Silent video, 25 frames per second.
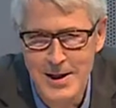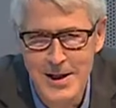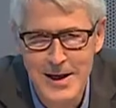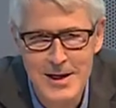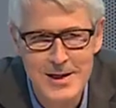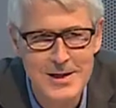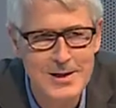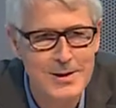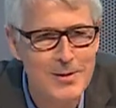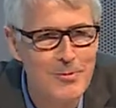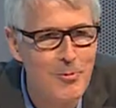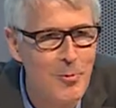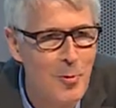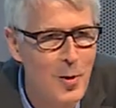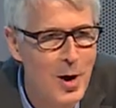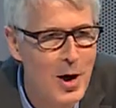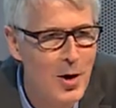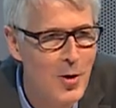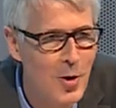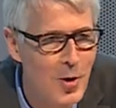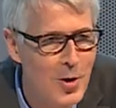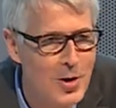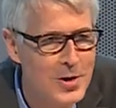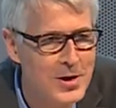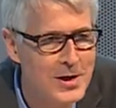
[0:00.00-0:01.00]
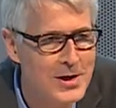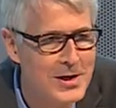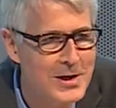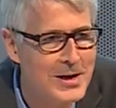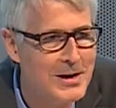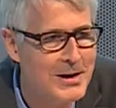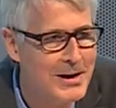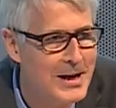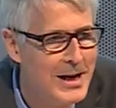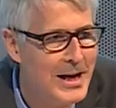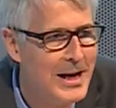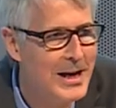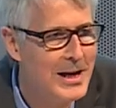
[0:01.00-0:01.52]
That's where all the
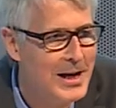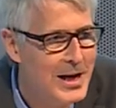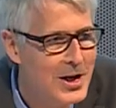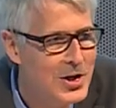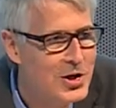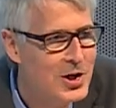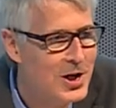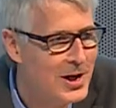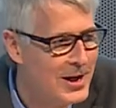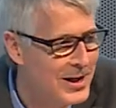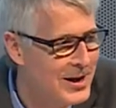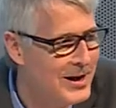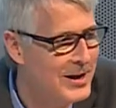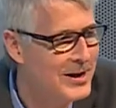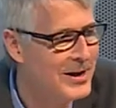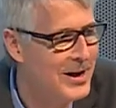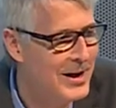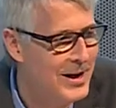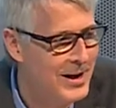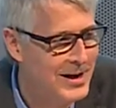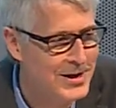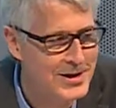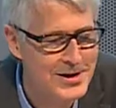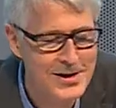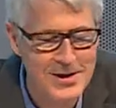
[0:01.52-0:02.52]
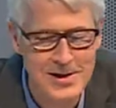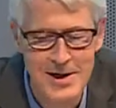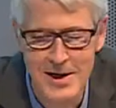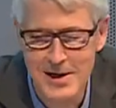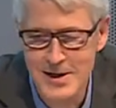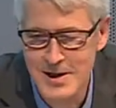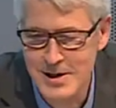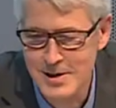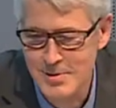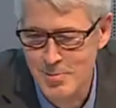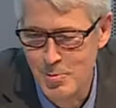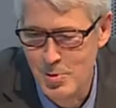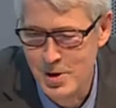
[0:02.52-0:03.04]
initial
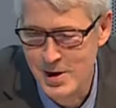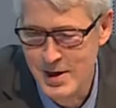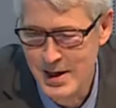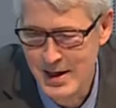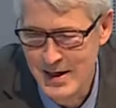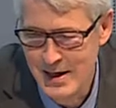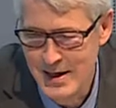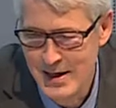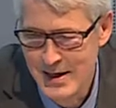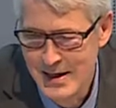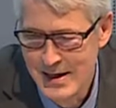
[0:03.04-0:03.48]
studies were done.